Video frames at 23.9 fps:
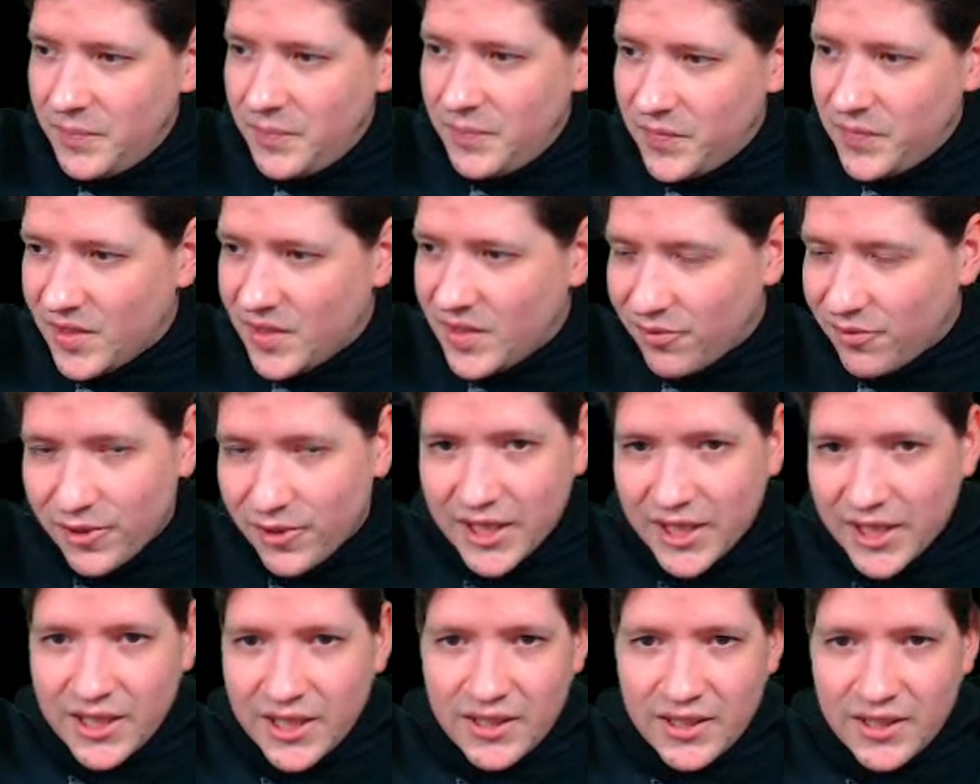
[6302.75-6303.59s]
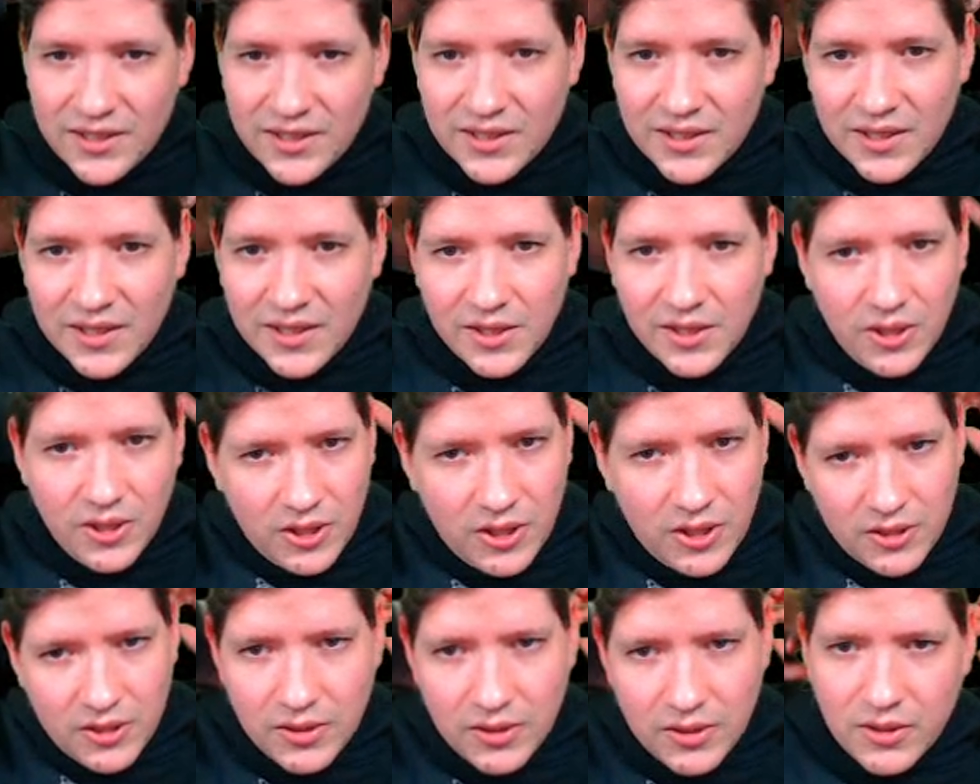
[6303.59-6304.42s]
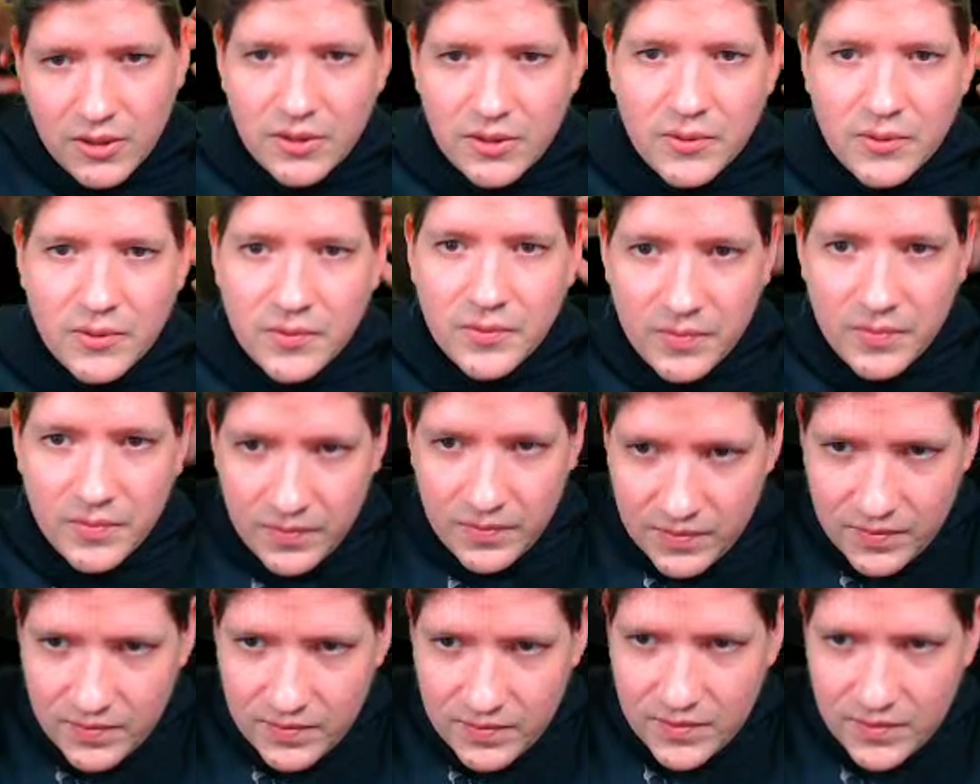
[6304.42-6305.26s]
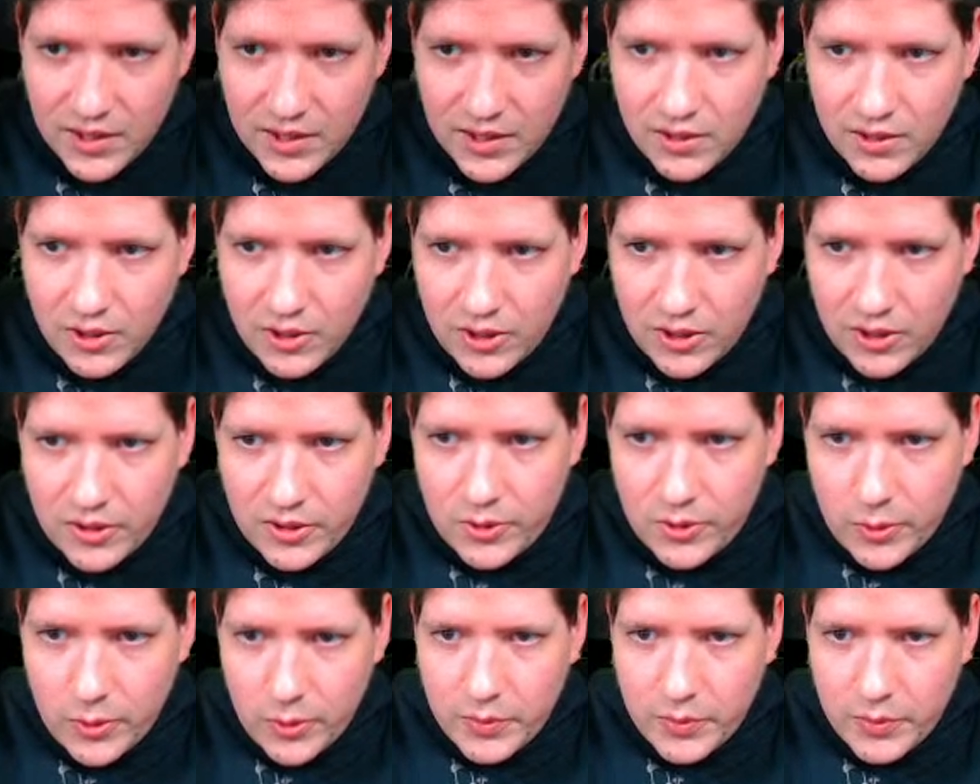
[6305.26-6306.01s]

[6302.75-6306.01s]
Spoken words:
freaking long loop.